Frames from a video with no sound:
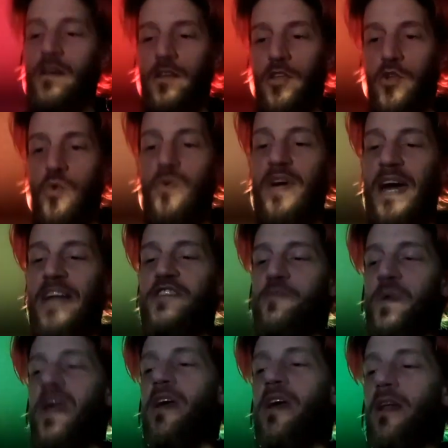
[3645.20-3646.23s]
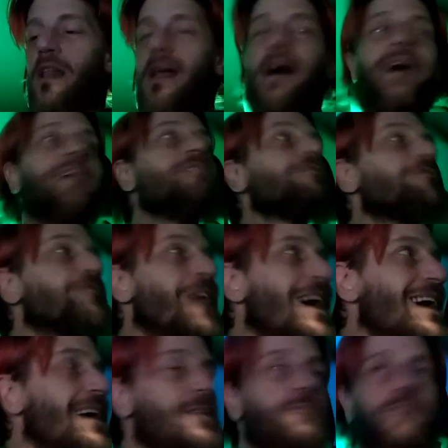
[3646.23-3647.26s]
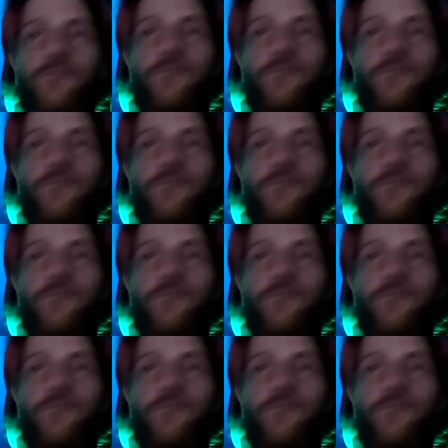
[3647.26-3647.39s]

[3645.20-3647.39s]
you catch me in a lie, fine.